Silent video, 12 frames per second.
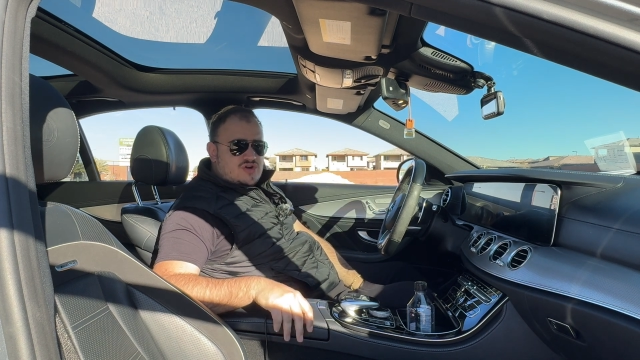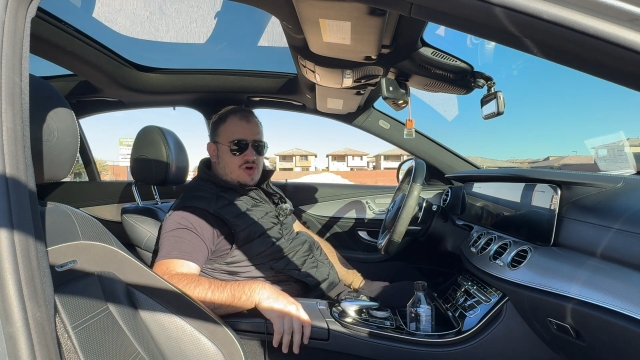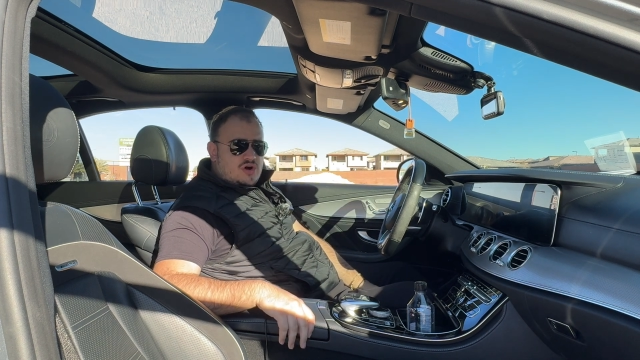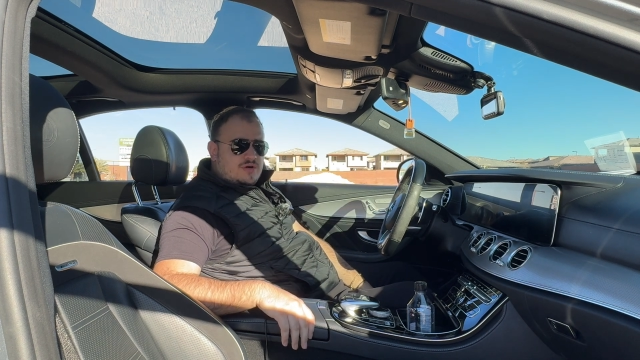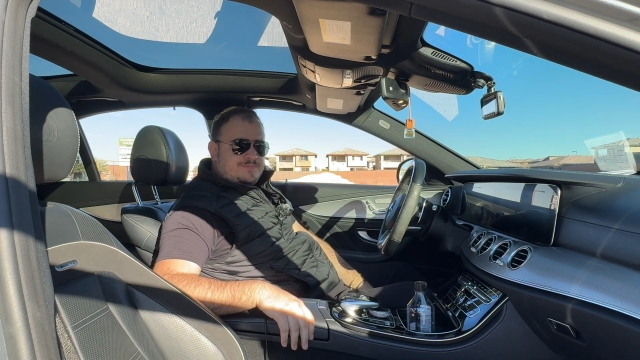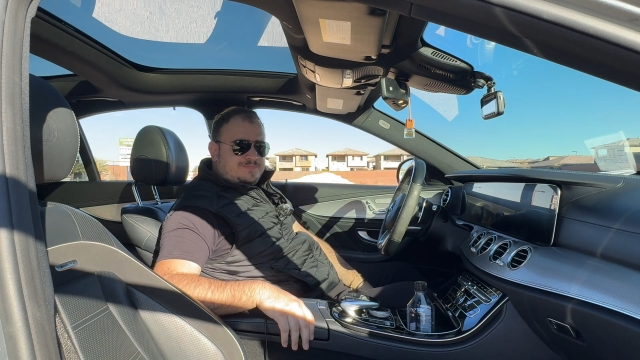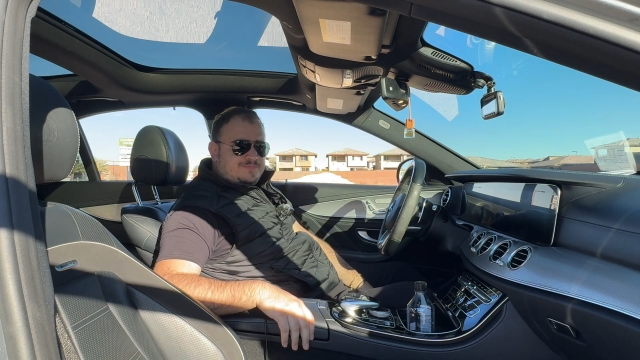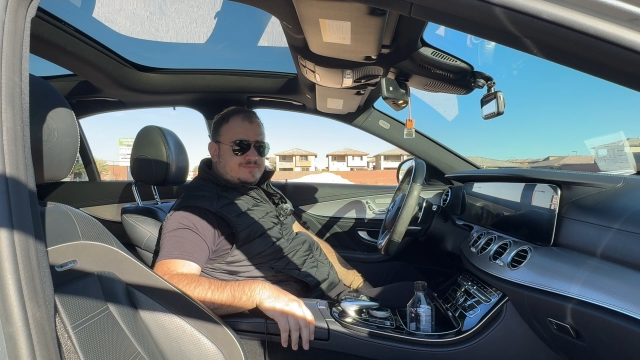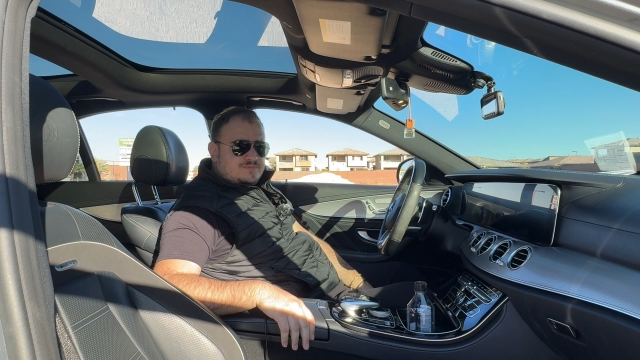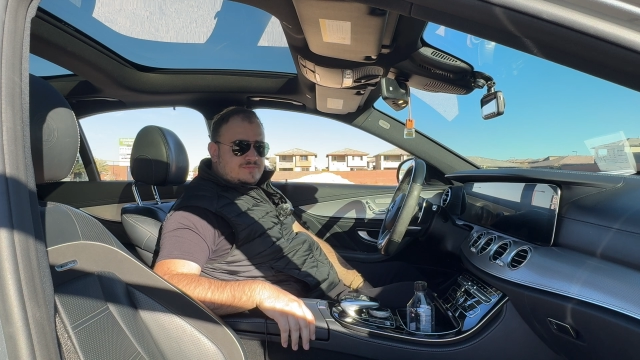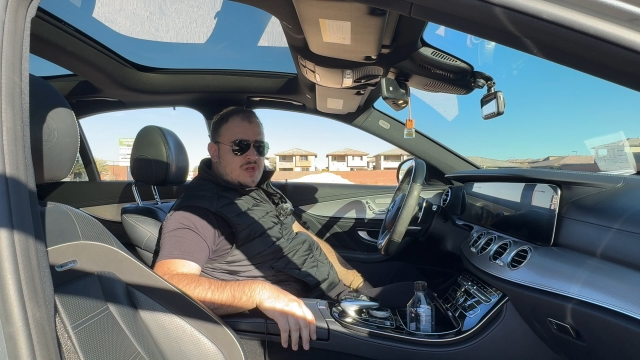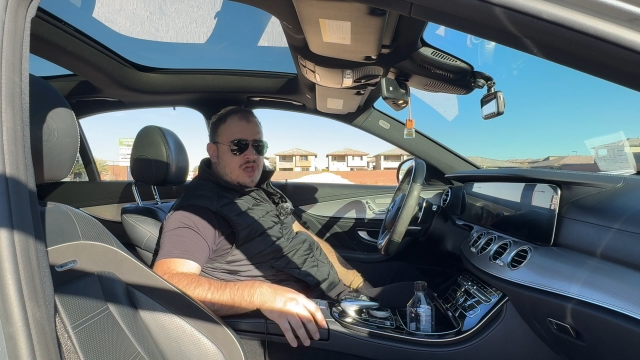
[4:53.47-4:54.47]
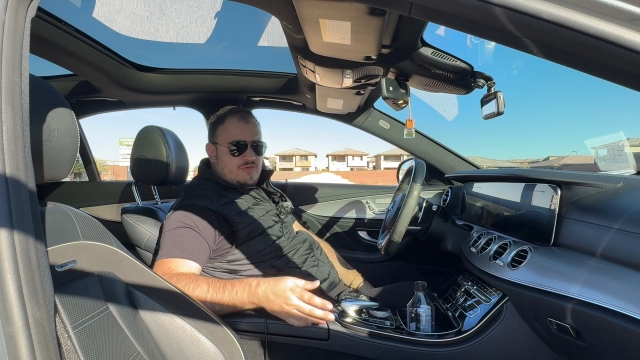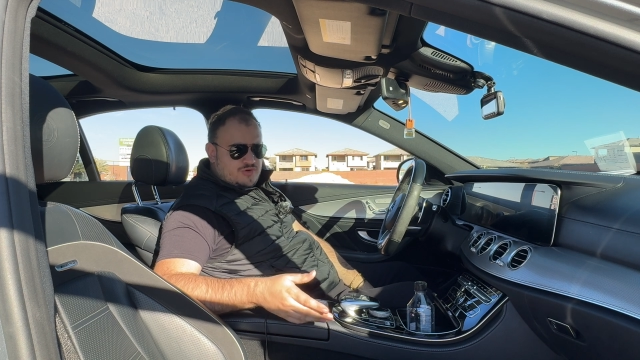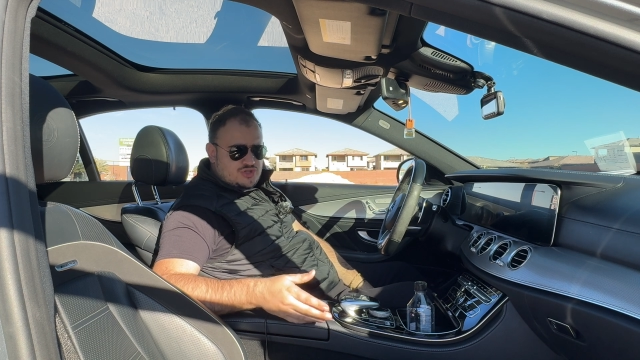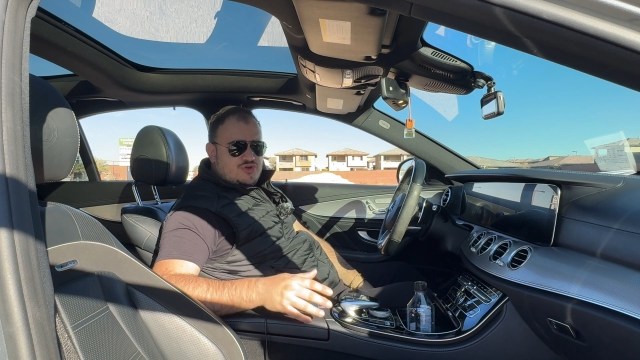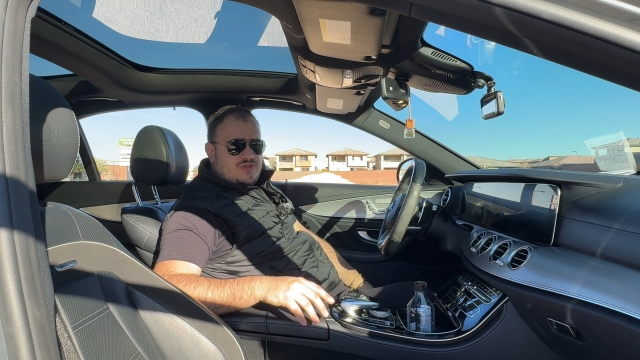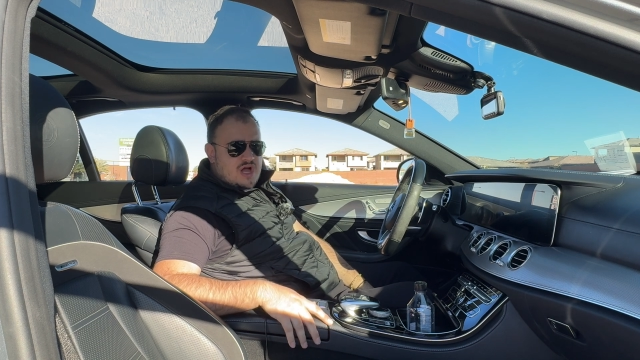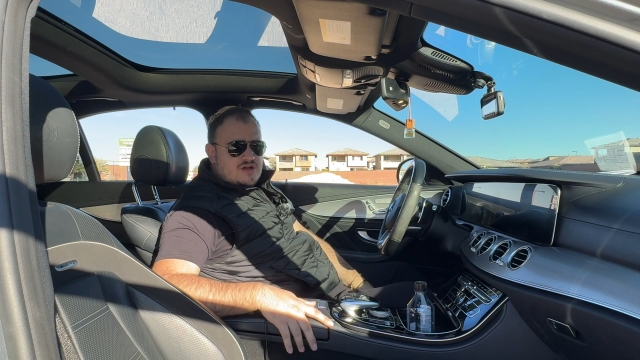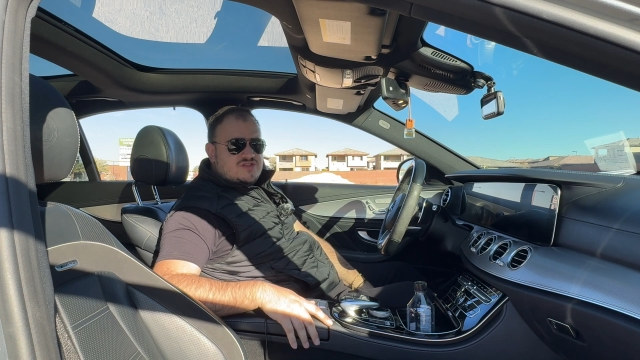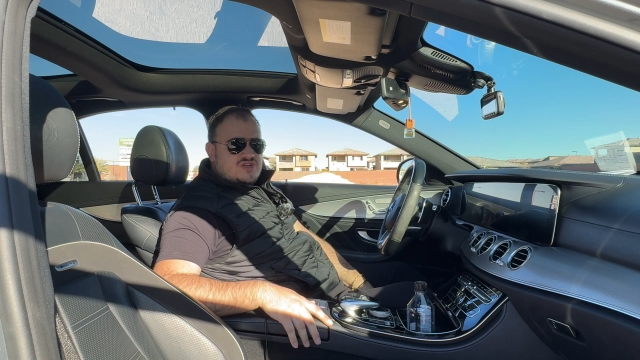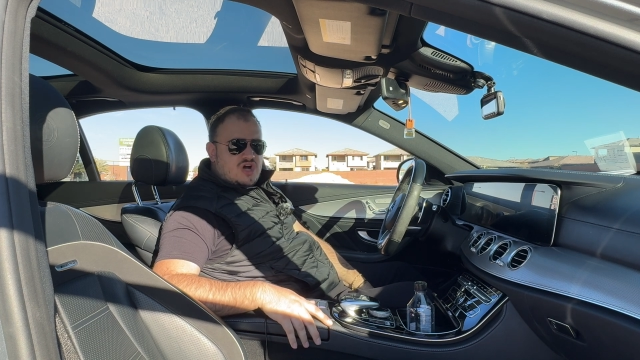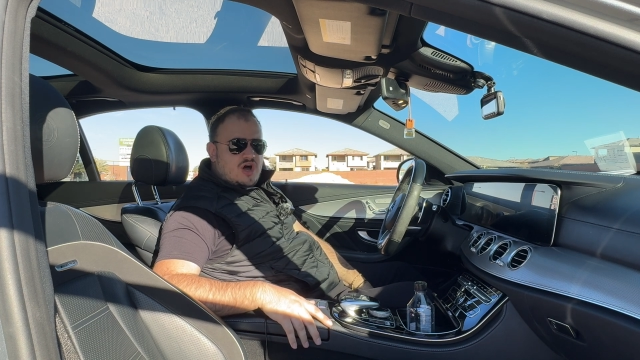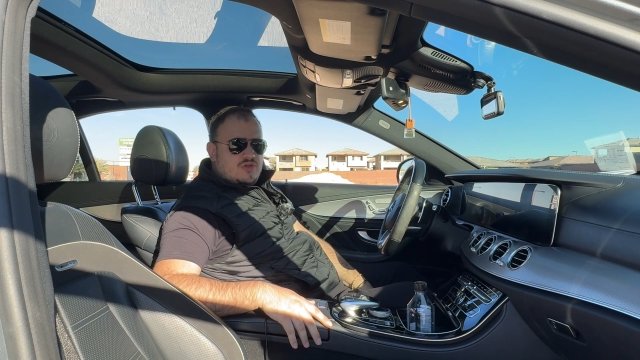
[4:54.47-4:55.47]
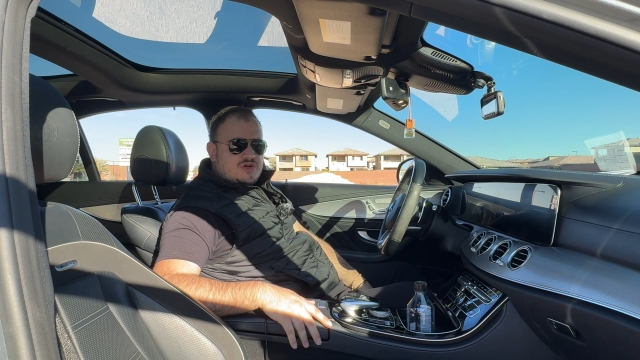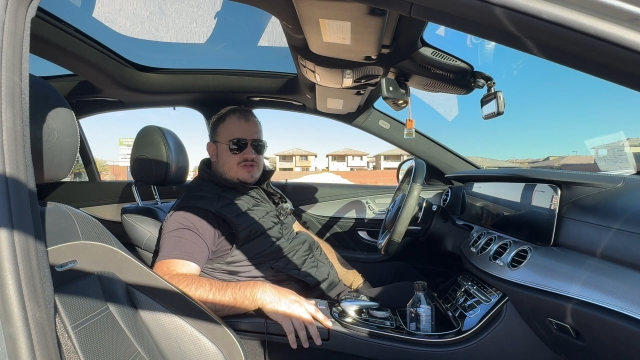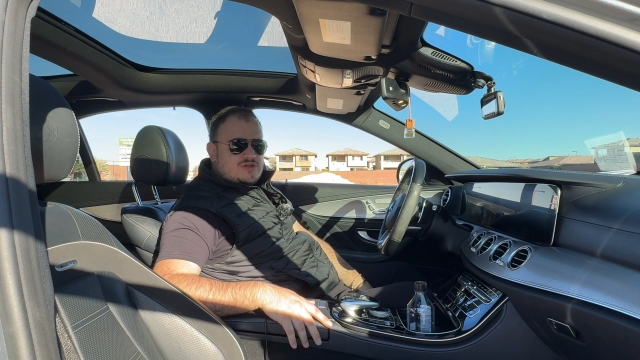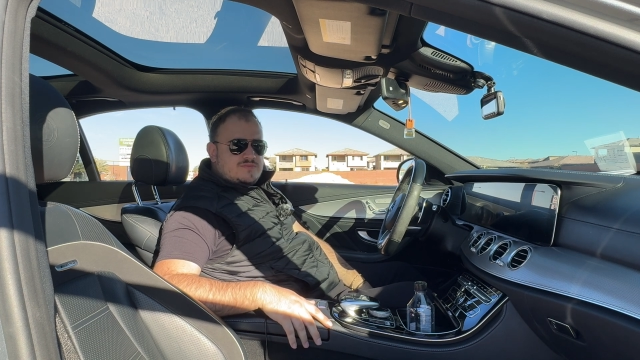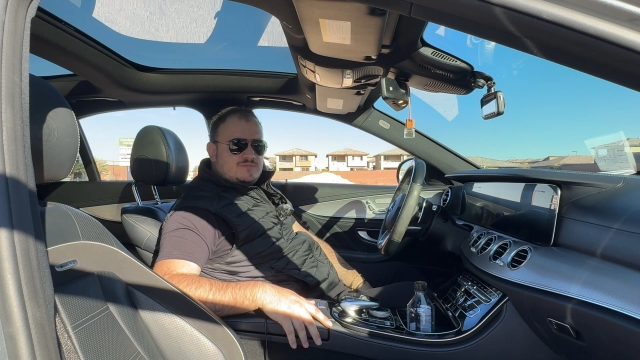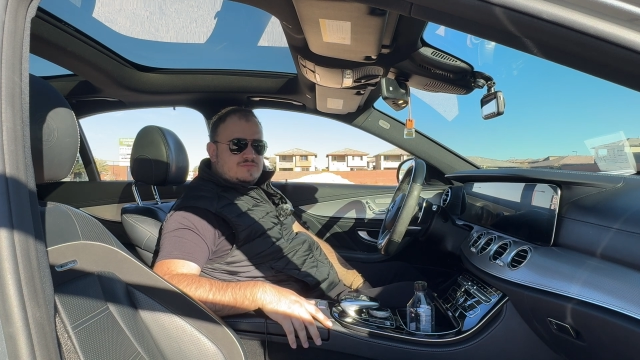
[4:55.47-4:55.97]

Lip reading: car for $2,000.